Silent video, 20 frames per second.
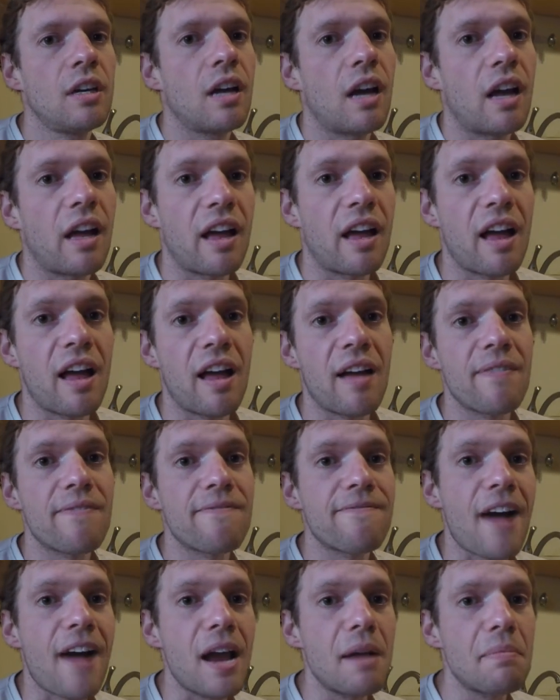uh,
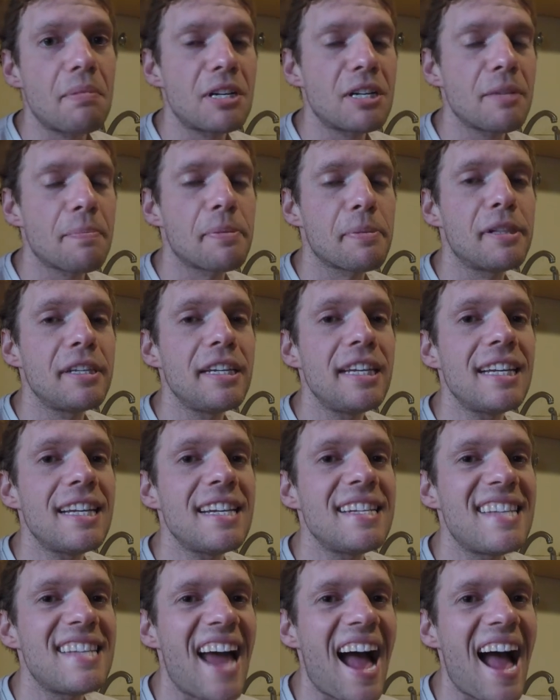fiber
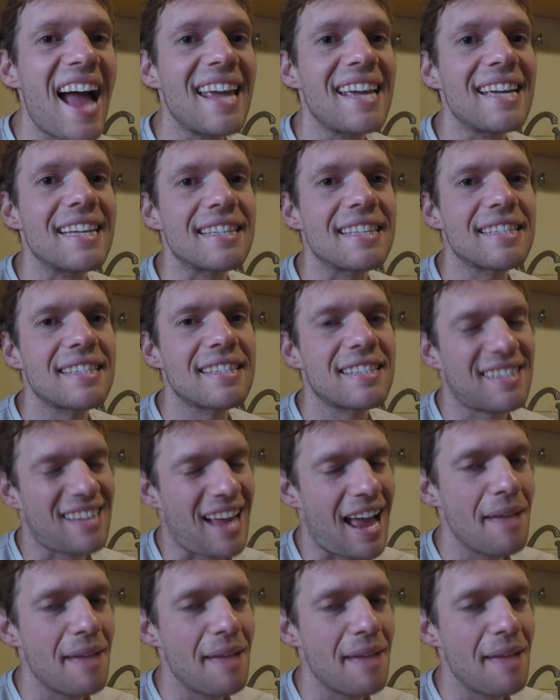depleted diets,